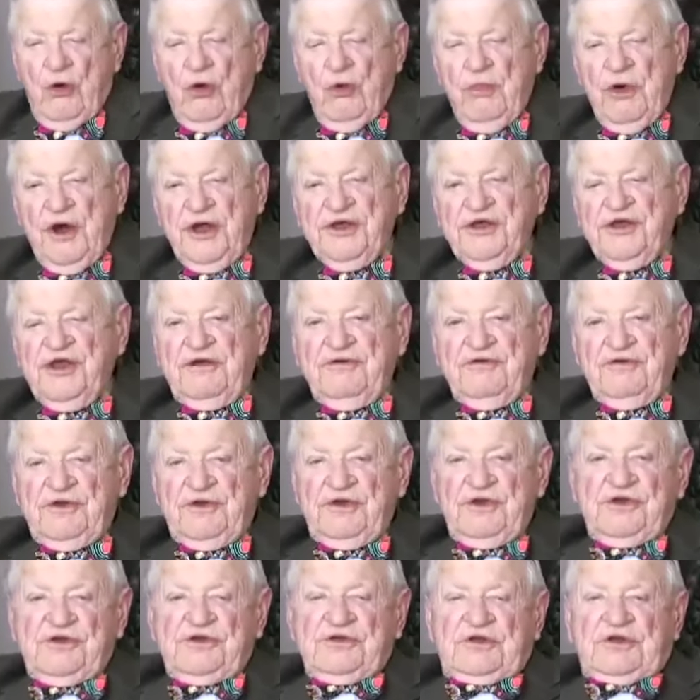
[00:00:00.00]
Oh, by
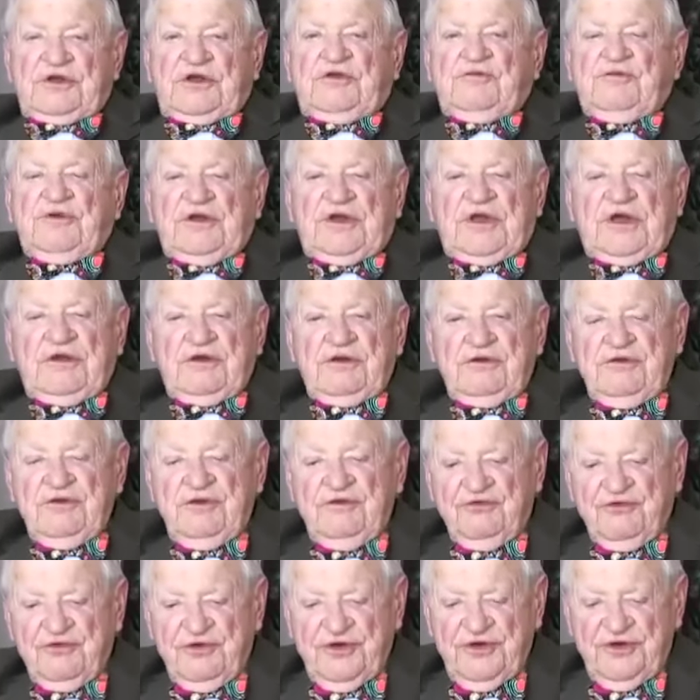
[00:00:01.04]
definition, I've been out
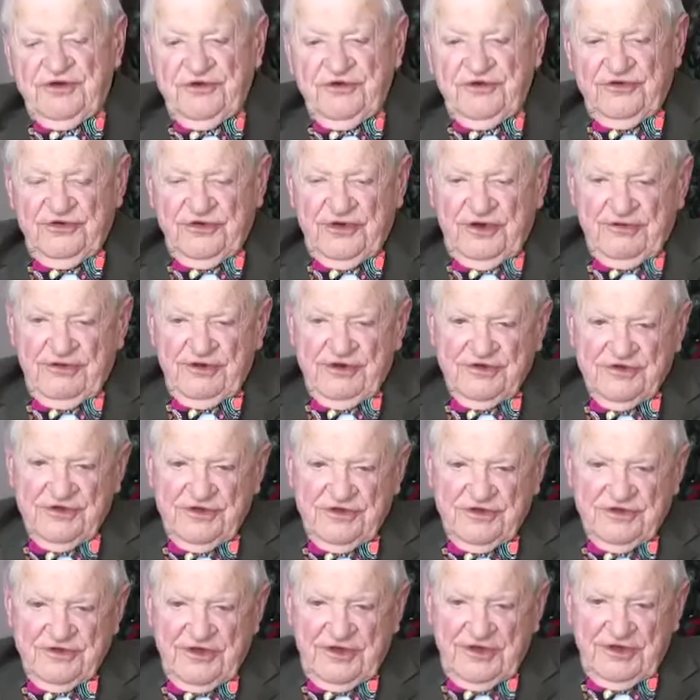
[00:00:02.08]
on the fringe ever
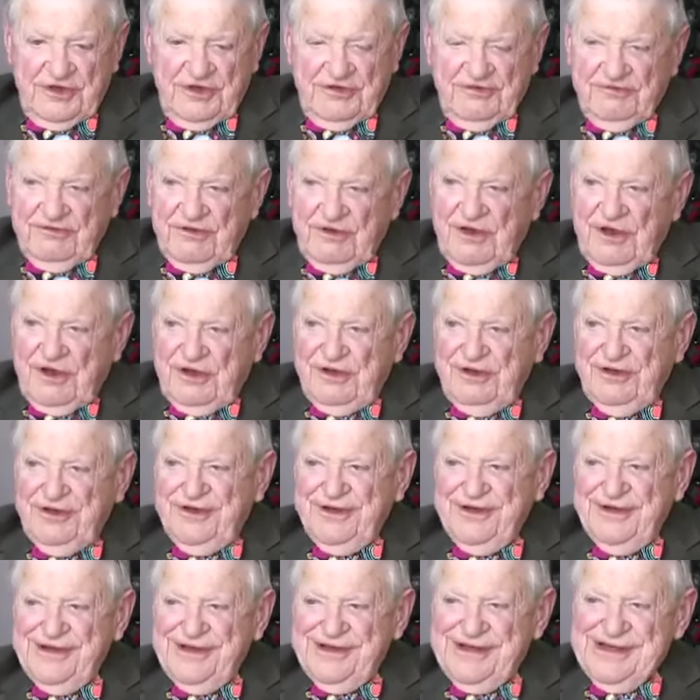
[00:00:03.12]
since I left
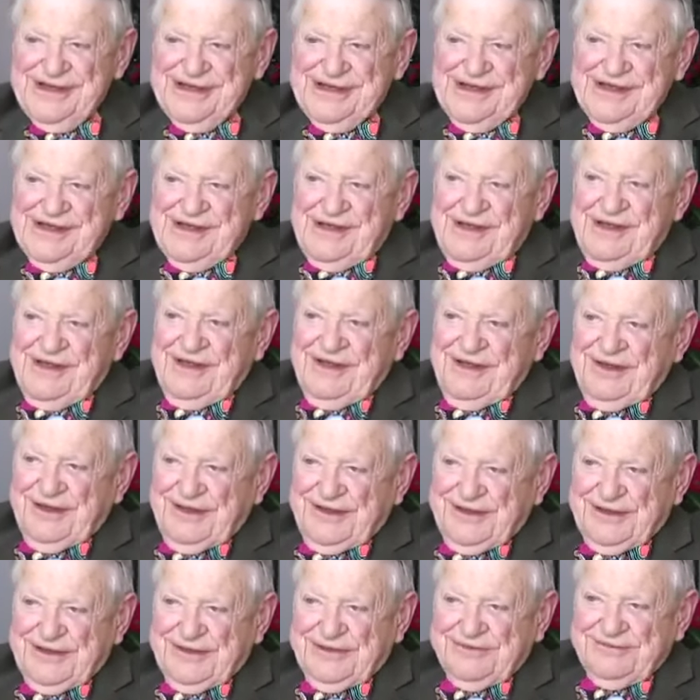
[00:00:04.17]
Lockheed.
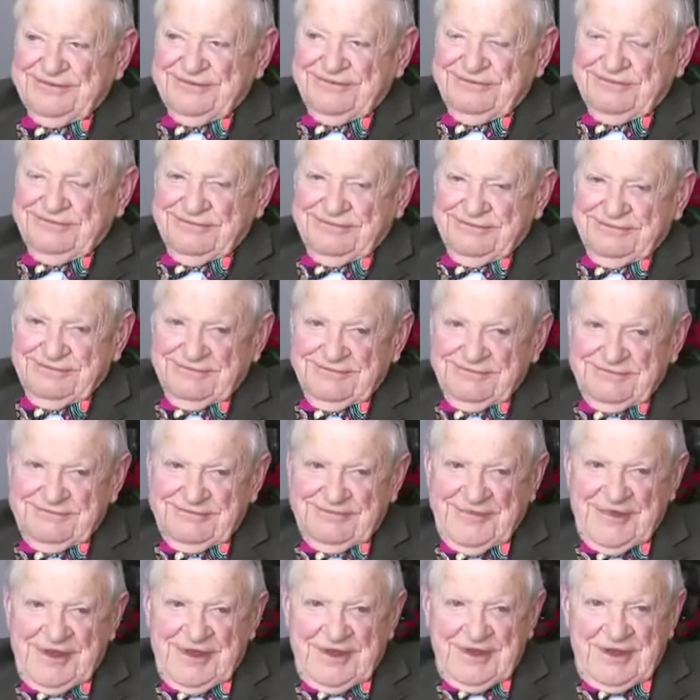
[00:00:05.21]
Um,
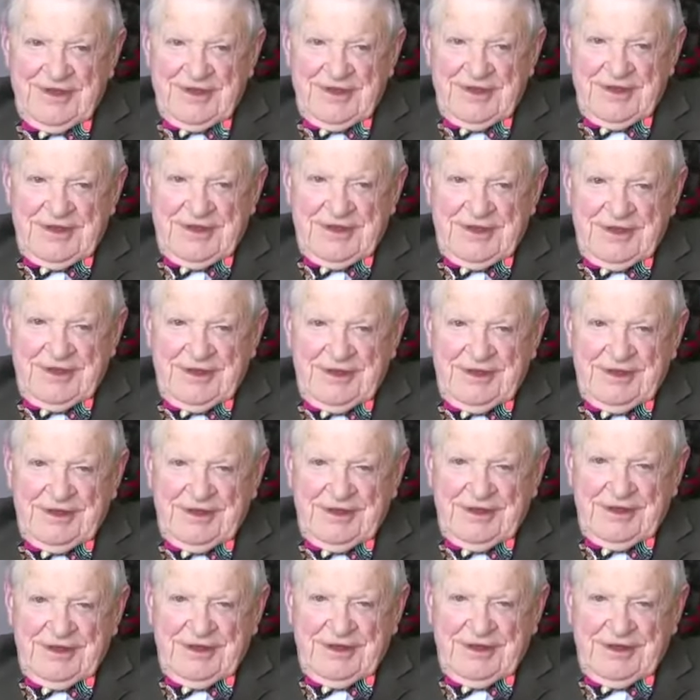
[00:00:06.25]

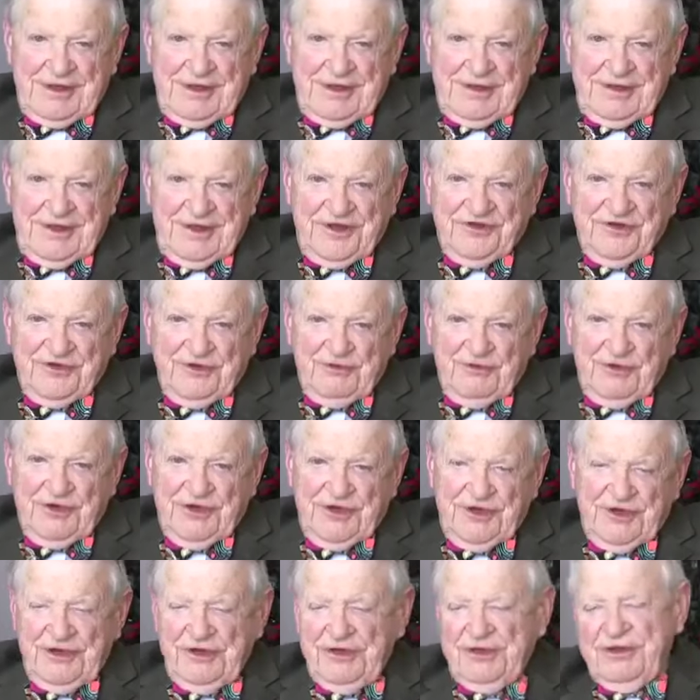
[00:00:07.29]
uh, that's the
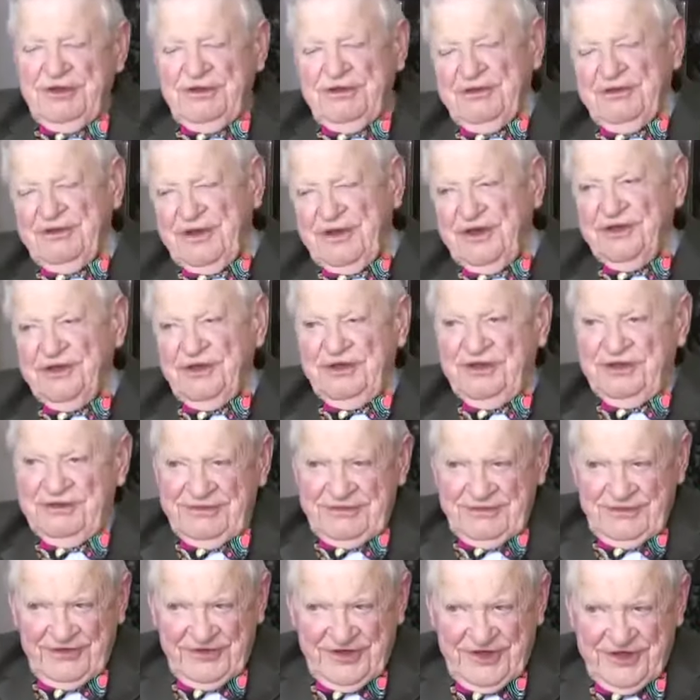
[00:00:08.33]
way that,
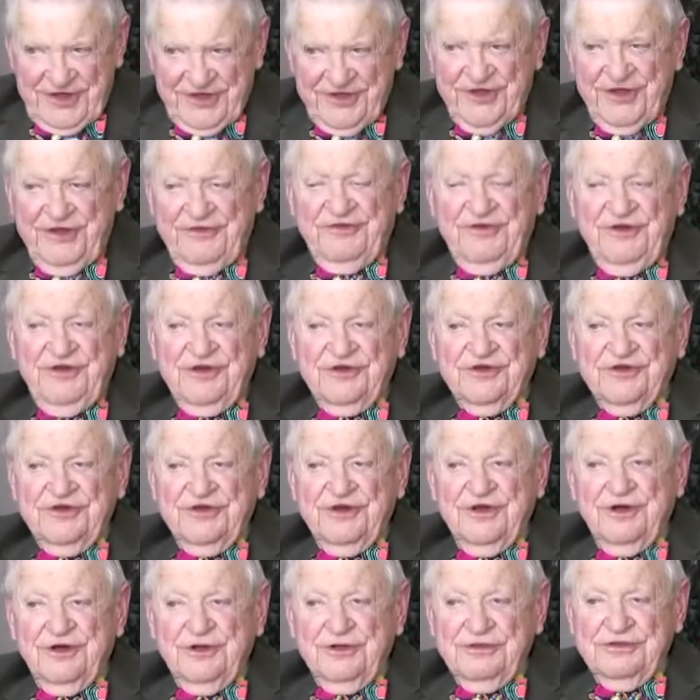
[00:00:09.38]
that
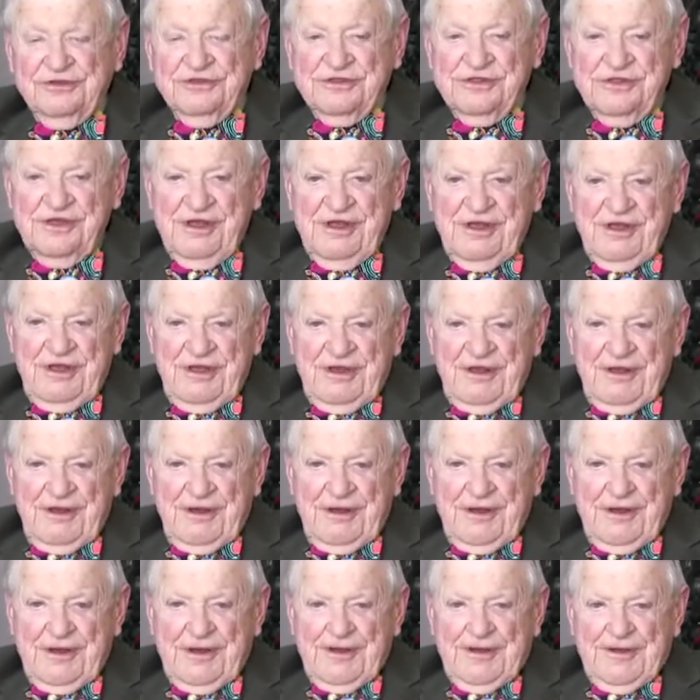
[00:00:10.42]
definition goes.
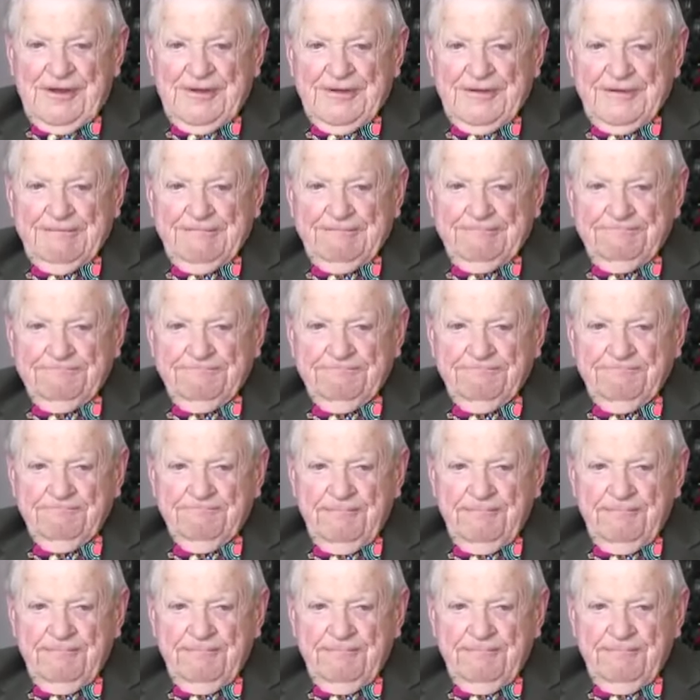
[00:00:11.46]
Um,